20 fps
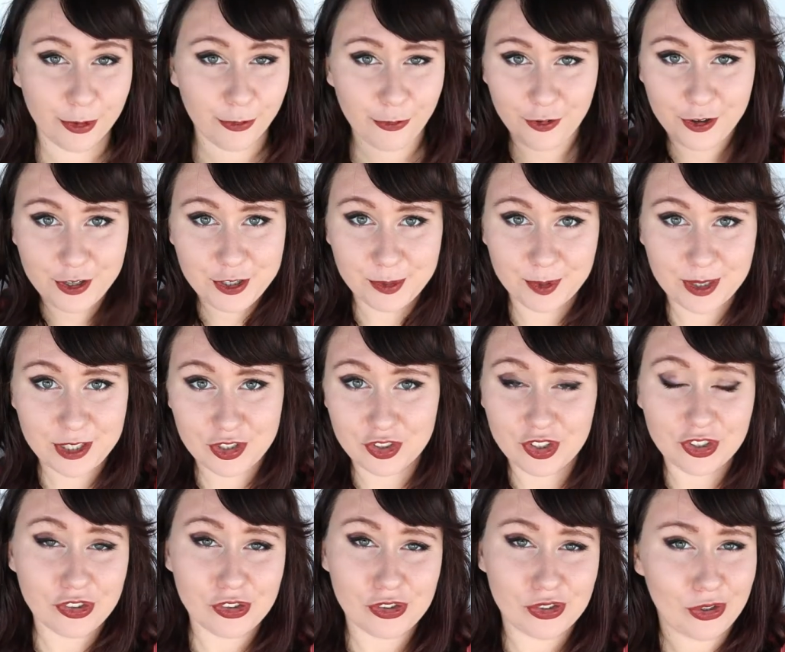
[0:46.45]
the first one is
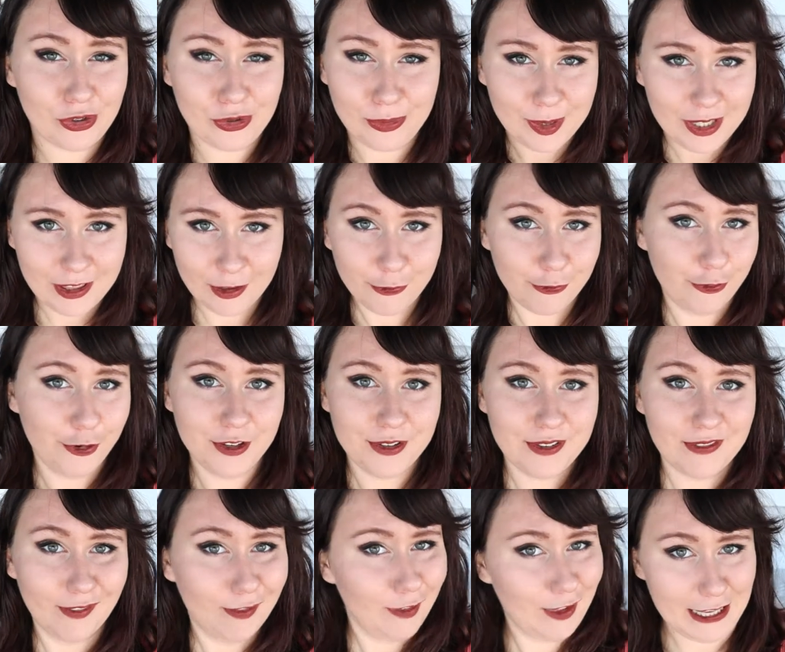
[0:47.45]
just going to be the
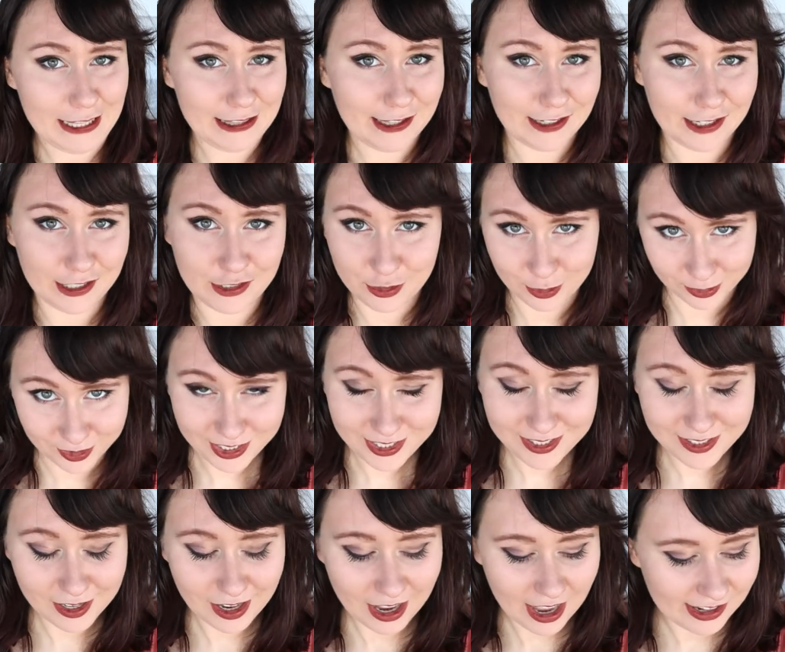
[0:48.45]
first thing that I
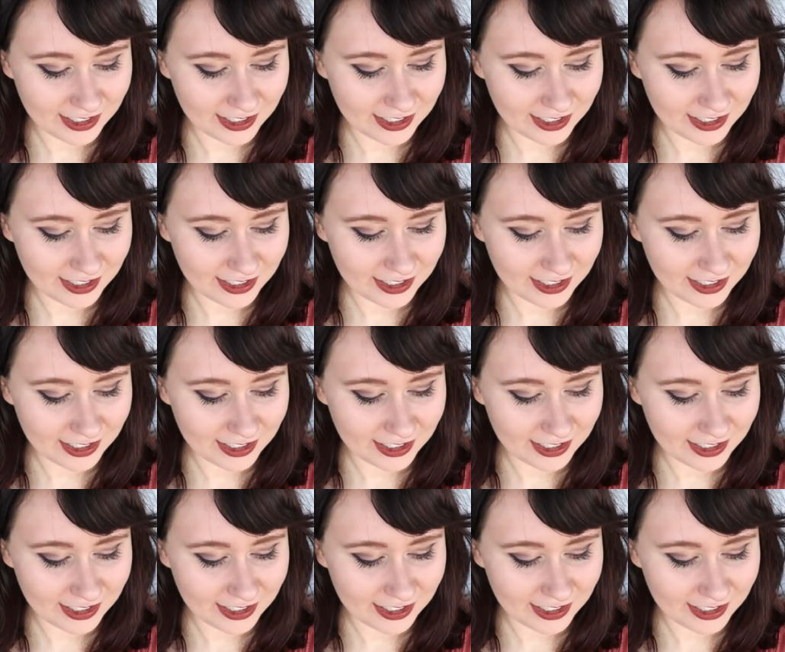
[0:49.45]
noticed,